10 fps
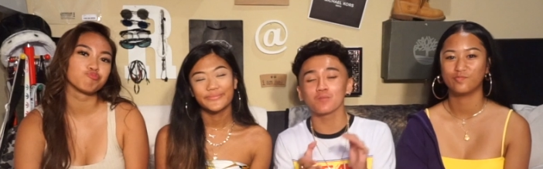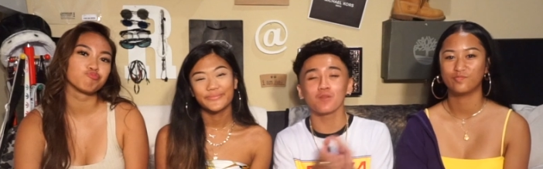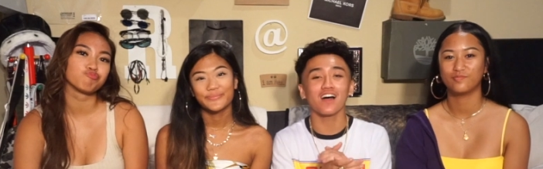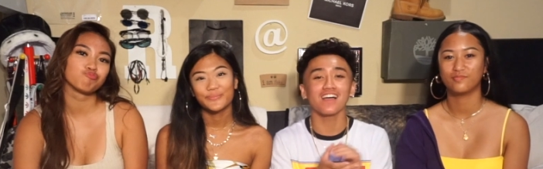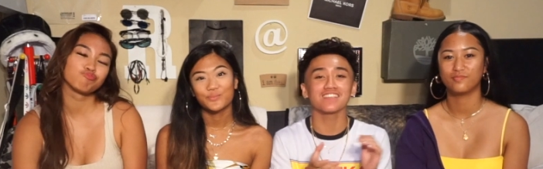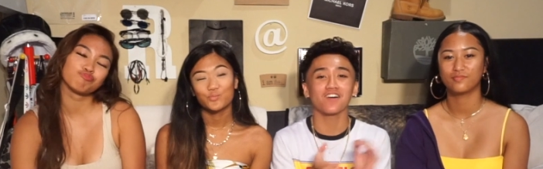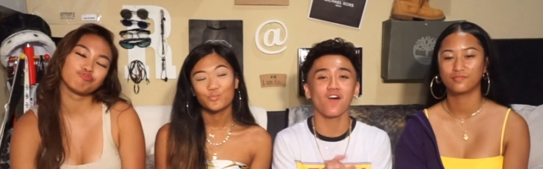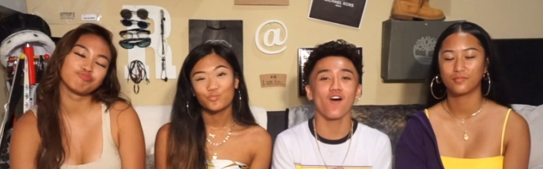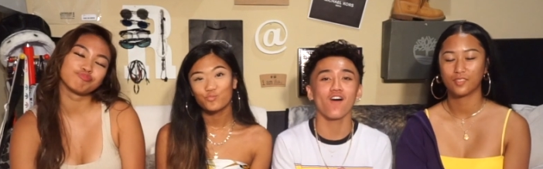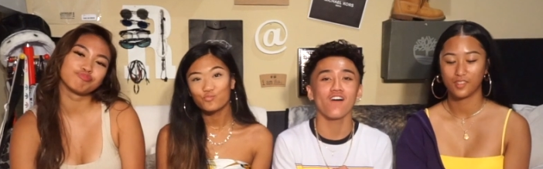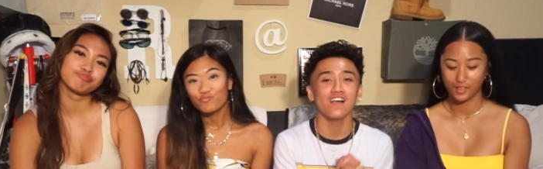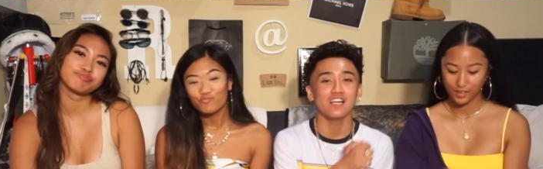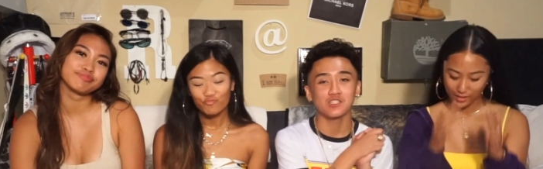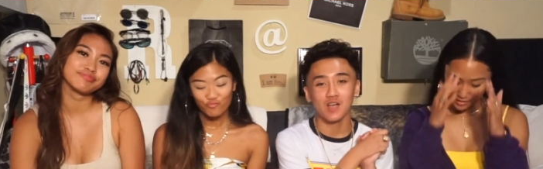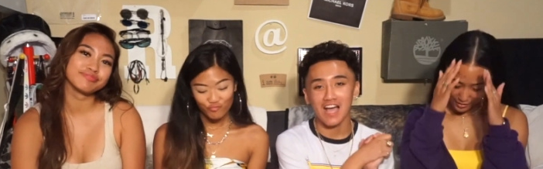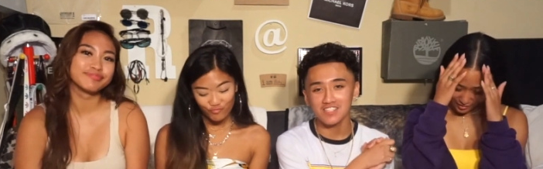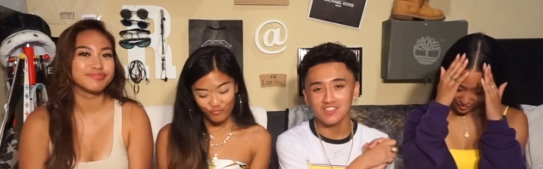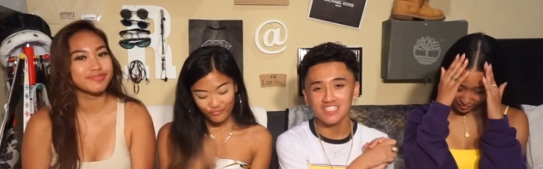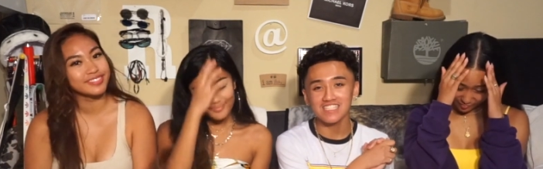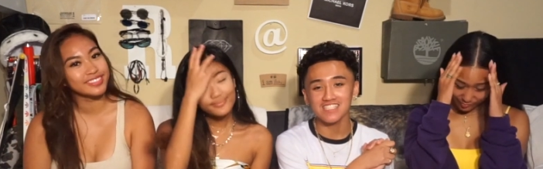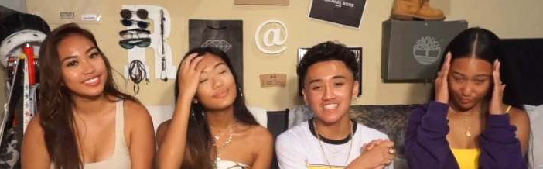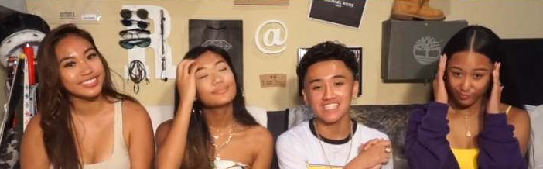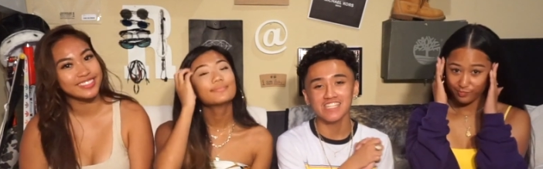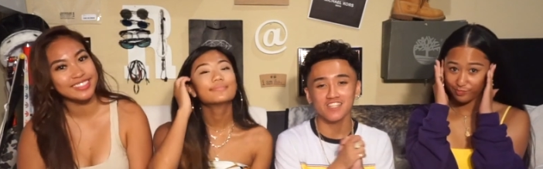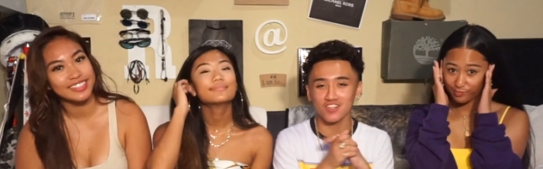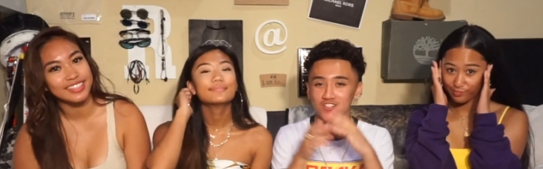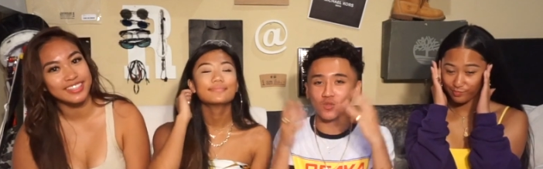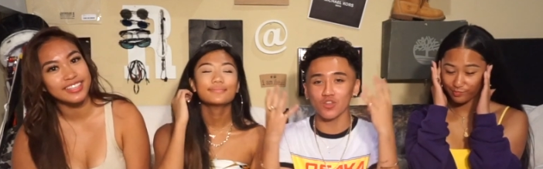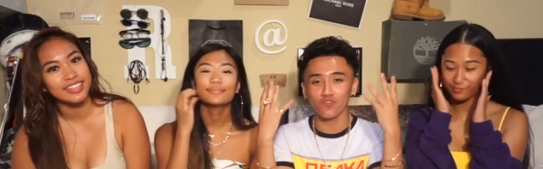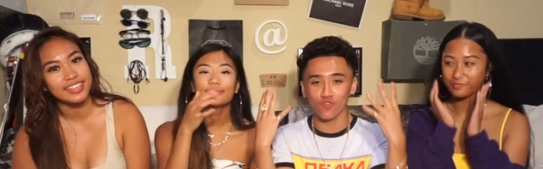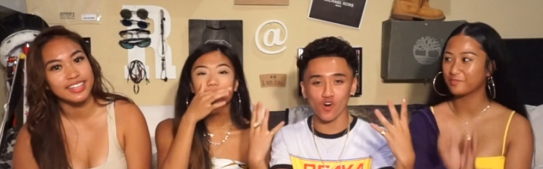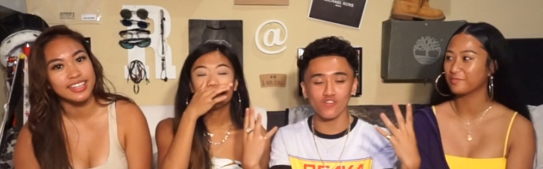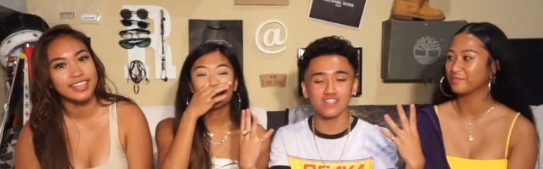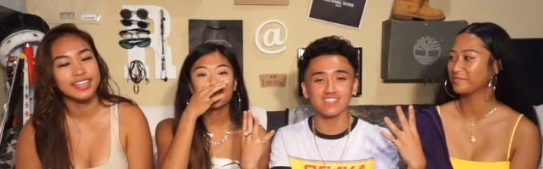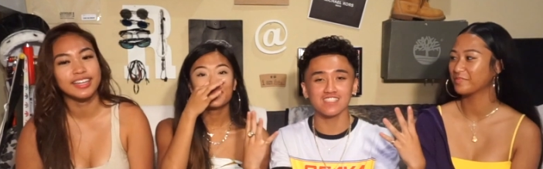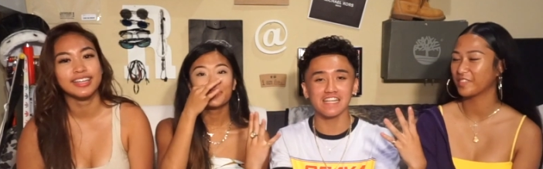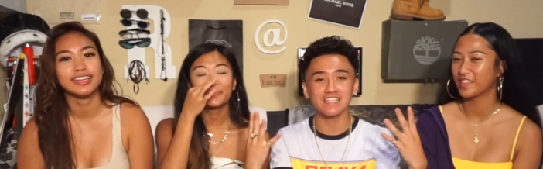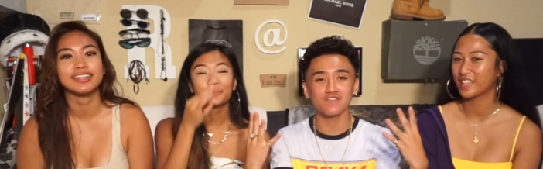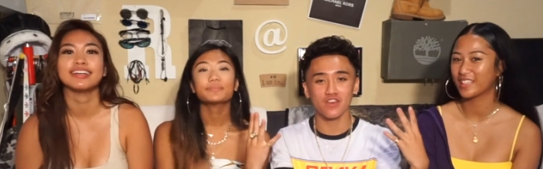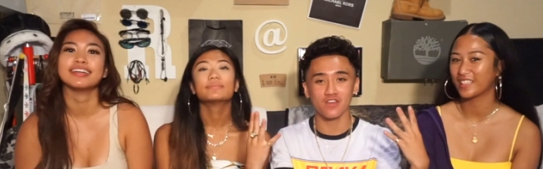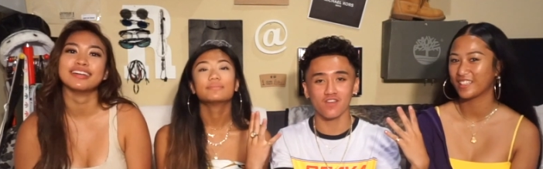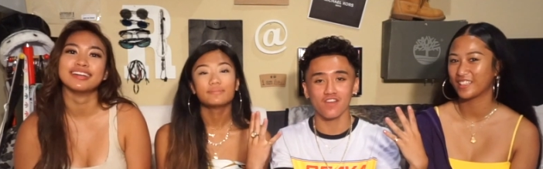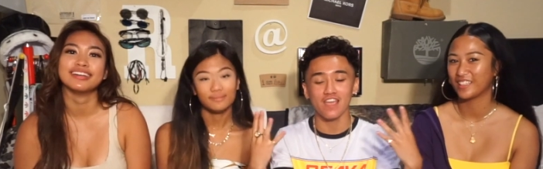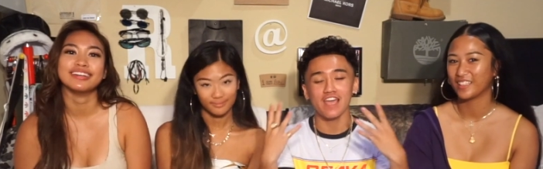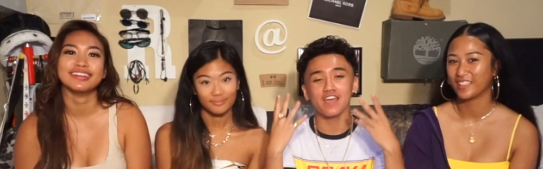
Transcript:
Speaker 1: supplies haul. So as you can see, there's only four of us in today's video.